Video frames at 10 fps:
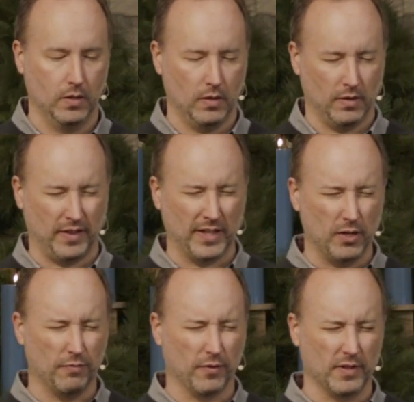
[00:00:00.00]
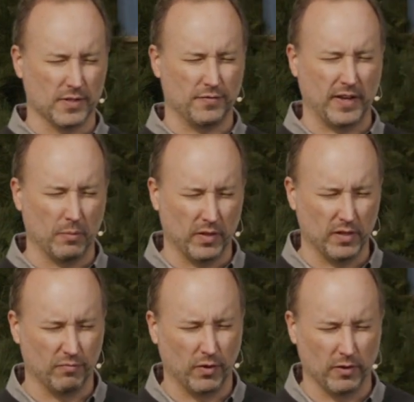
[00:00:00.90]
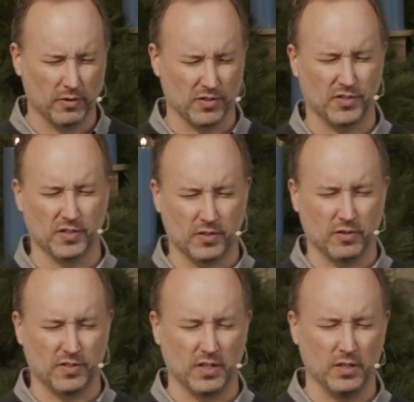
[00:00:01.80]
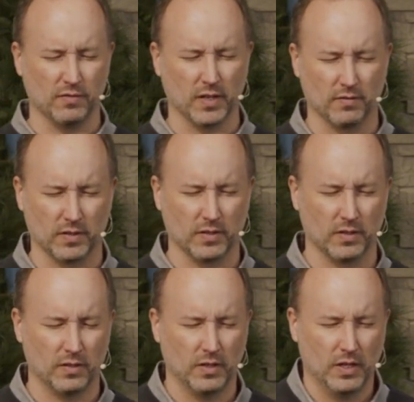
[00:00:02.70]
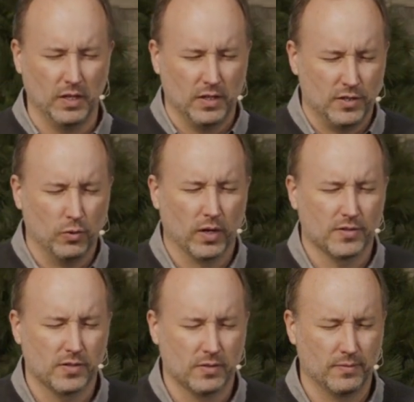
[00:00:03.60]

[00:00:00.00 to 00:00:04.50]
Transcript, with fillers: Thank you for this family of brothers and sisters that you've given to us.